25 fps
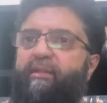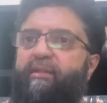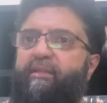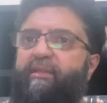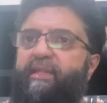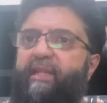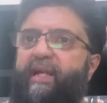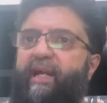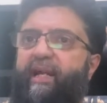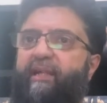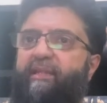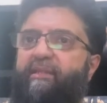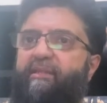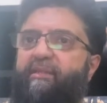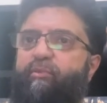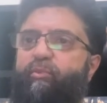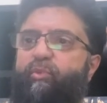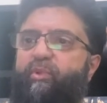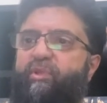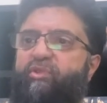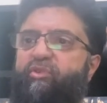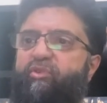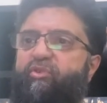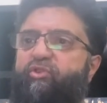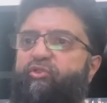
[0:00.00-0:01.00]
that
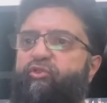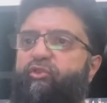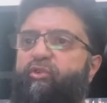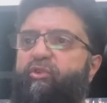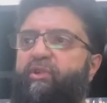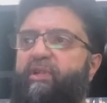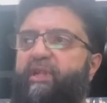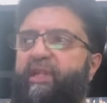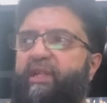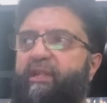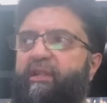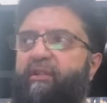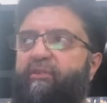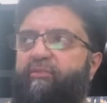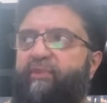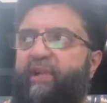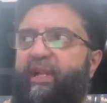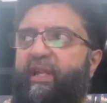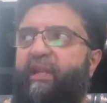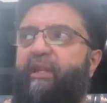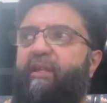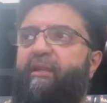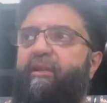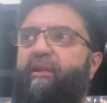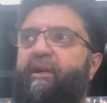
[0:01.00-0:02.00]
we should truly
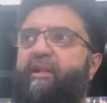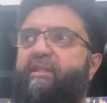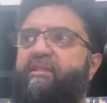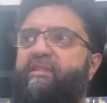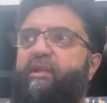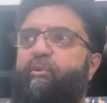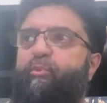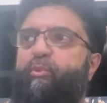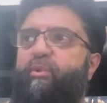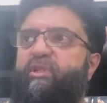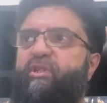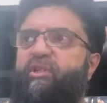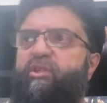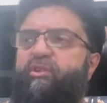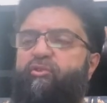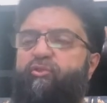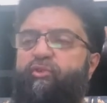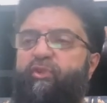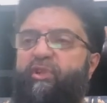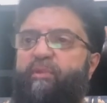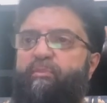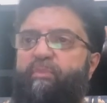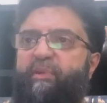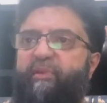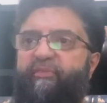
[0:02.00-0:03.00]
recognize, and we should
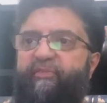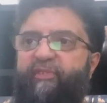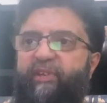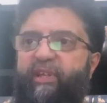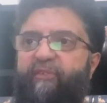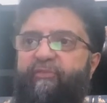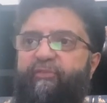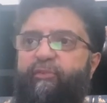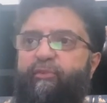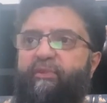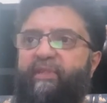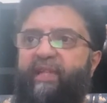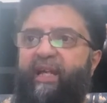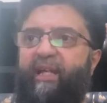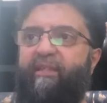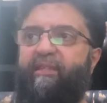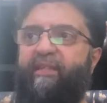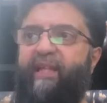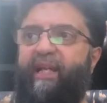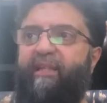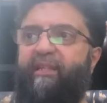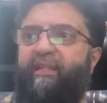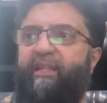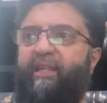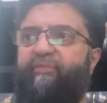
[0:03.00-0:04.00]
truly be fearful that
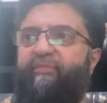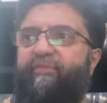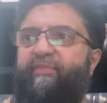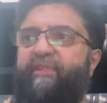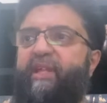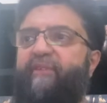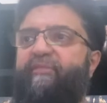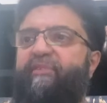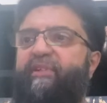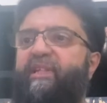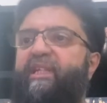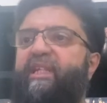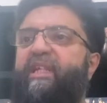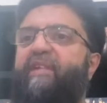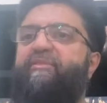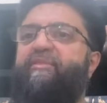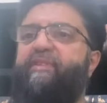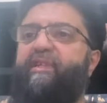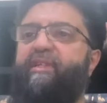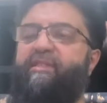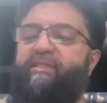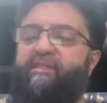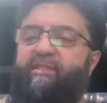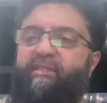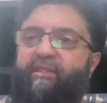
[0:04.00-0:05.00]
that gift never leaves
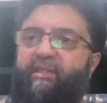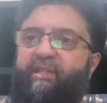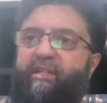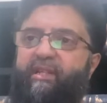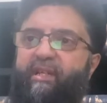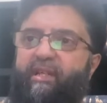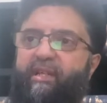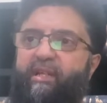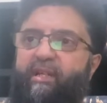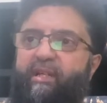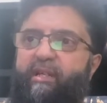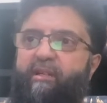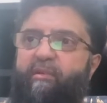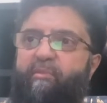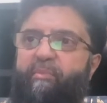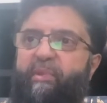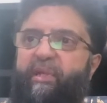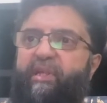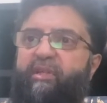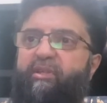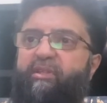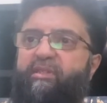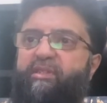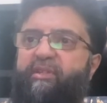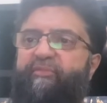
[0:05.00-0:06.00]
us.
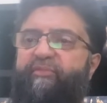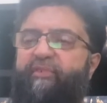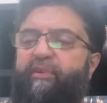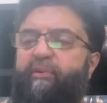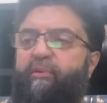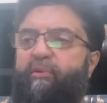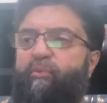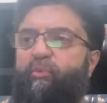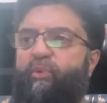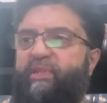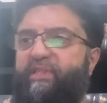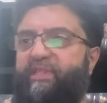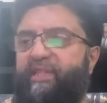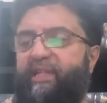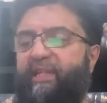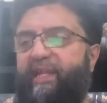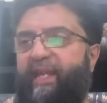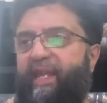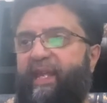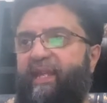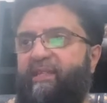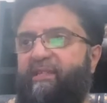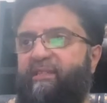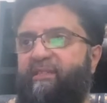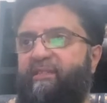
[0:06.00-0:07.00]
Because if it was the
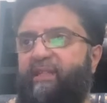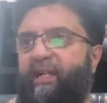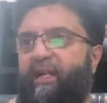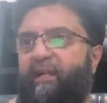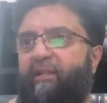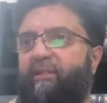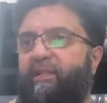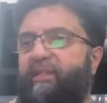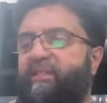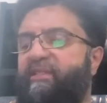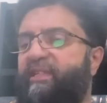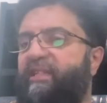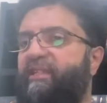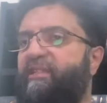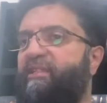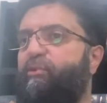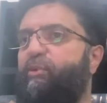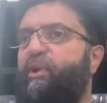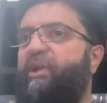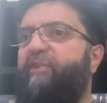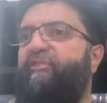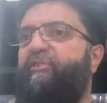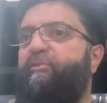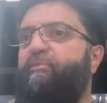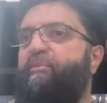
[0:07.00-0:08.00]
case that Allah turned
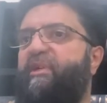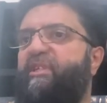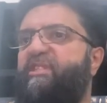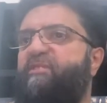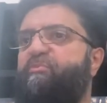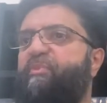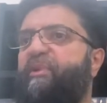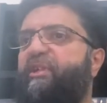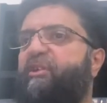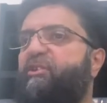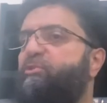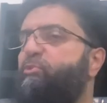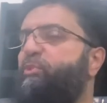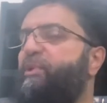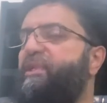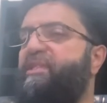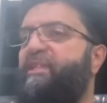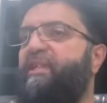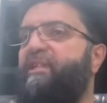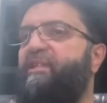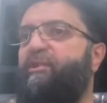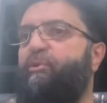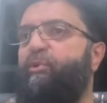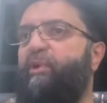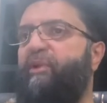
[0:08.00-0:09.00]
away from us because we
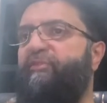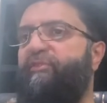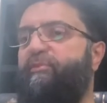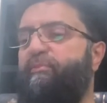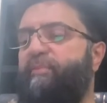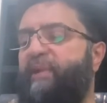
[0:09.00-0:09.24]
turned away from